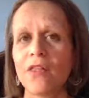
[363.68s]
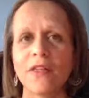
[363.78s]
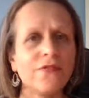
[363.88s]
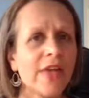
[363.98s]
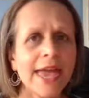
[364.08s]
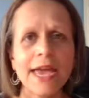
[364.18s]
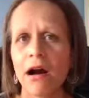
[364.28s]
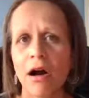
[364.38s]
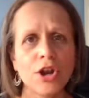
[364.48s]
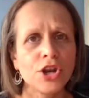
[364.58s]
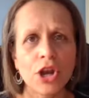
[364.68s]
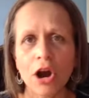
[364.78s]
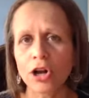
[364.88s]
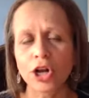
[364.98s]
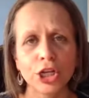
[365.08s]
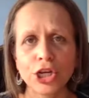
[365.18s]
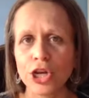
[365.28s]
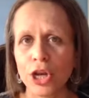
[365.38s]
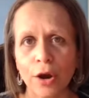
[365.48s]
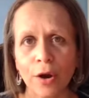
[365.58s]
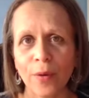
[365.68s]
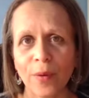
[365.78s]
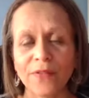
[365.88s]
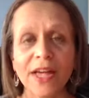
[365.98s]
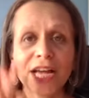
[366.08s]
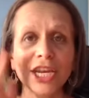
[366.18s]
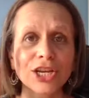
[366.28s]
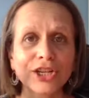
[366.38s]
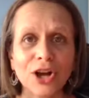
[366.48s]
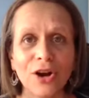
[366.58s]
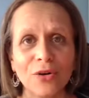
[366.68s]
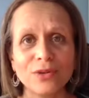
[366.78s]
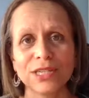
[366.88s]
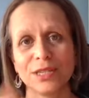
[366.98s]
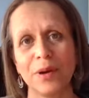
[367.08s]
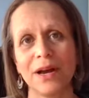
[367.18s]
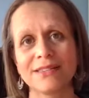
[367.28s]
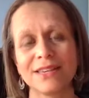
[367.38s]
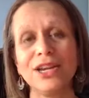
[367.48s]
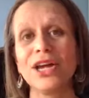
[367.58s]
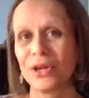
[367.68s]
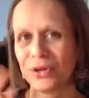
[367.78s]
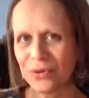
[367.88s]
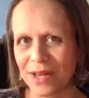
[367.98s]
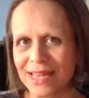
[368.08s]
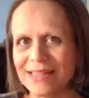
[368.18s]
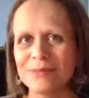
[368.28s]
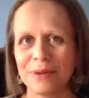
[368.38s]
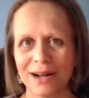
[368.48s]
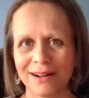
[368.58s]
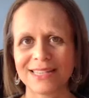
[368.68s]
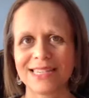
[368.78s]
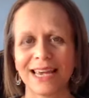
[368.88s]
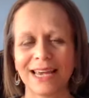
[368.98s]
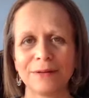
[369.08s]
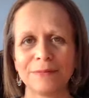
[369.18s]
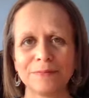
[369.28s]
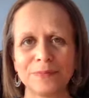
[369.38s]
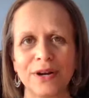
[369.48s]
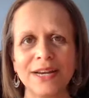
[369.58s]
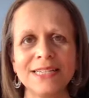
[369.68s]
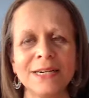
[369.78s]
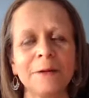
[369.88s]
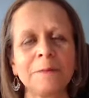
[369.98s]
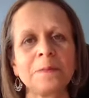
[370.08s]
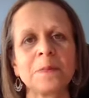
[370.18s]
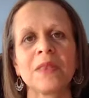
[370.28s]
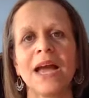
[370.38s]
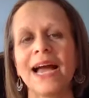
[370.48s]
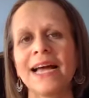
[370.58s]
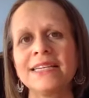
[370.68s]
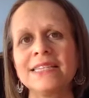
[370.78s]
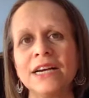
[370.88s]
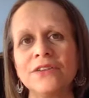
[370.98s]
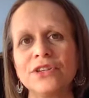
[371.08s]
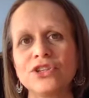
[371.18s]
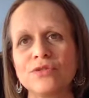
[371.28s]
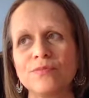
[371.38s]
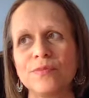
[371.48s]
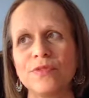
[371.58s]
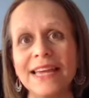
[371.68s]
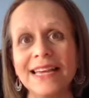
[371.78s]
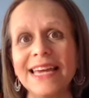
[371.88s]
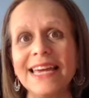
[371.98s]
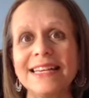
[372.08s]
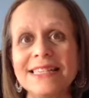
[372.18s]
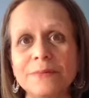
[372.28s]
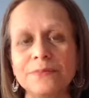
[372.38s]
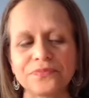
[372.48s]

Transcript: then they are not going to know. And they're going to go to the person who is marketing, right? And the thing is,